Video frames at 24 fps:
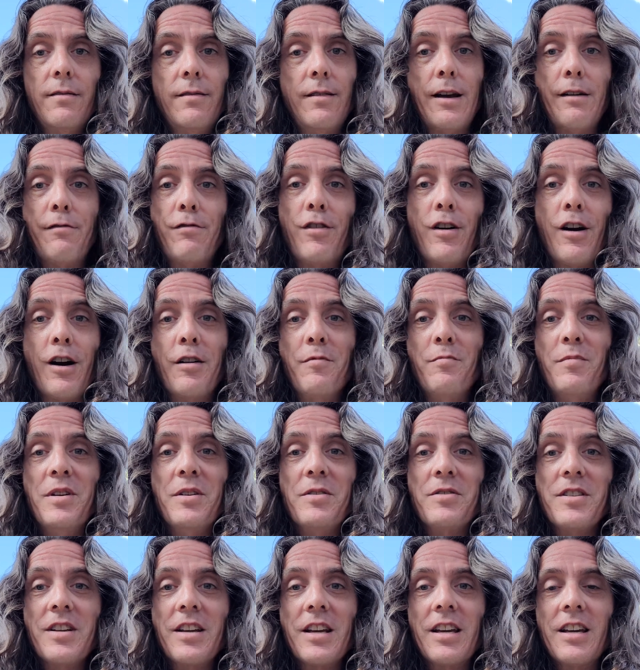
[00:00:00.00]
Everard
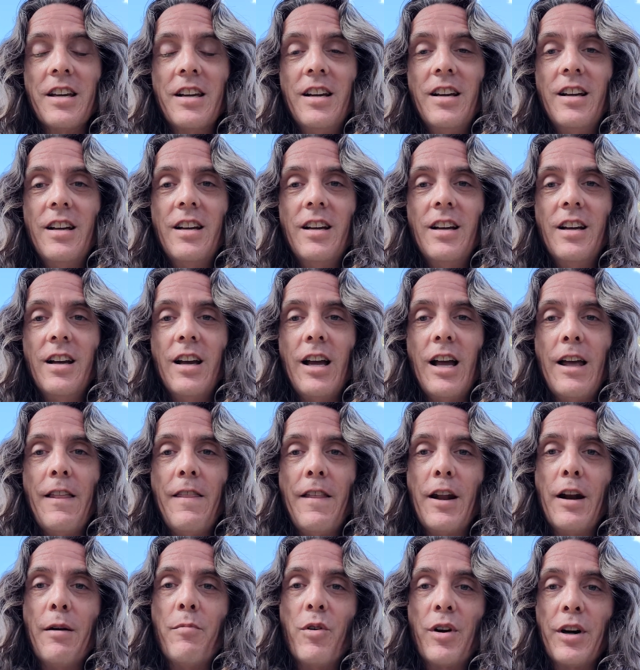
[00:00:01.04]
Music, and
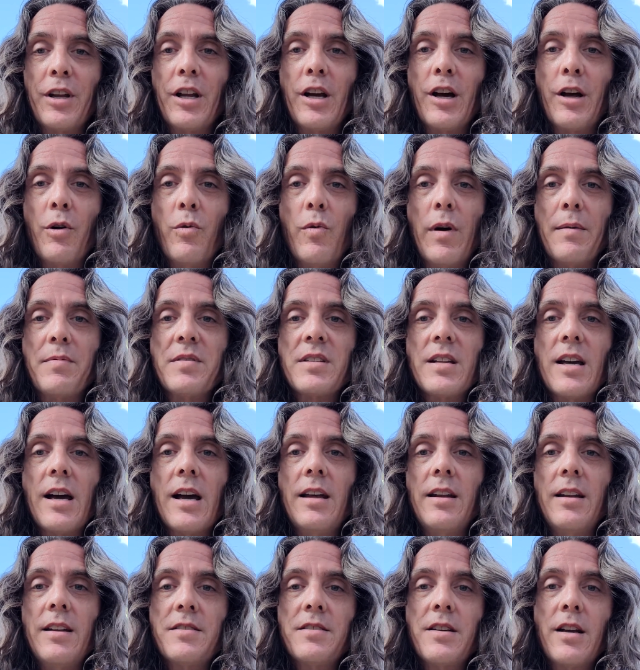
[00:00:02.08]
then I'm working on a
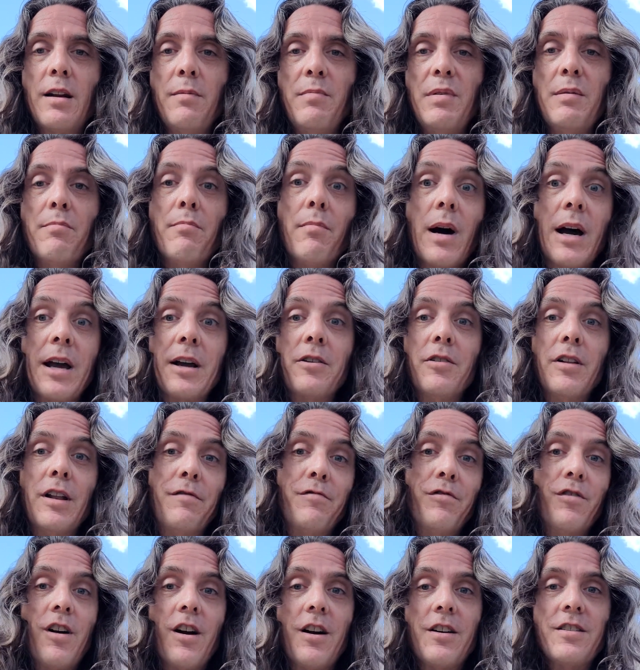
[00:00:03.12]
website. It's going to be
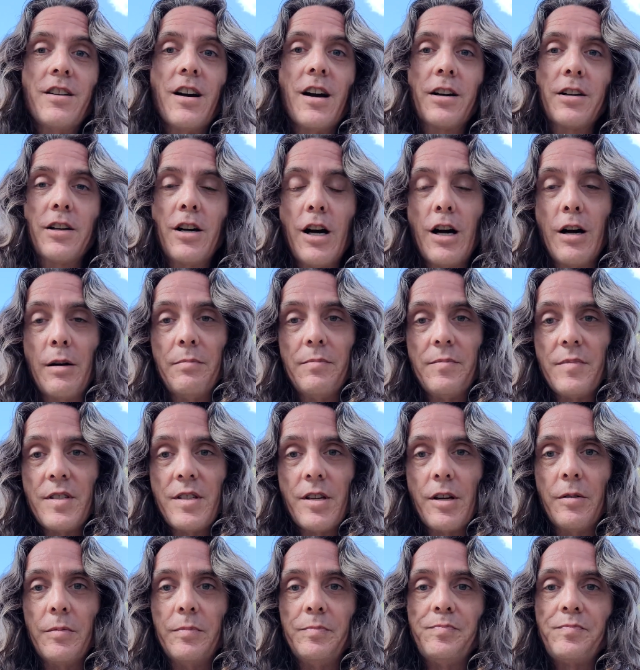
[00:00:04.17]
michaeleverard.com.
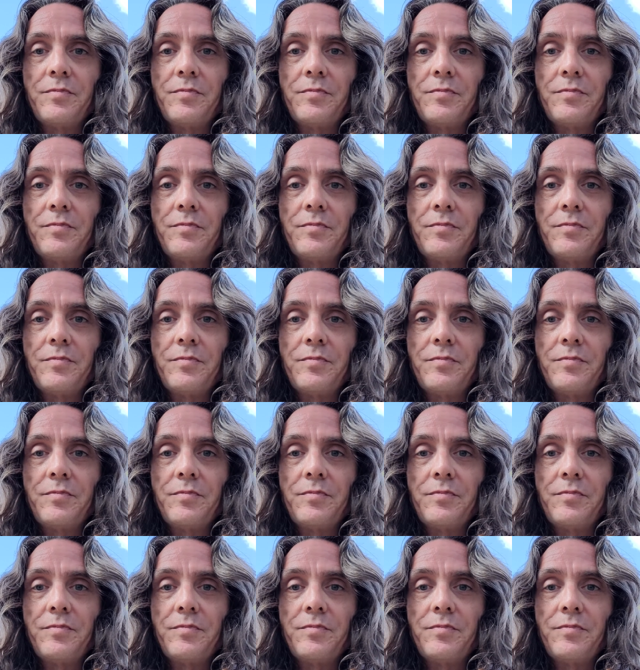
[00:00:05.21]
So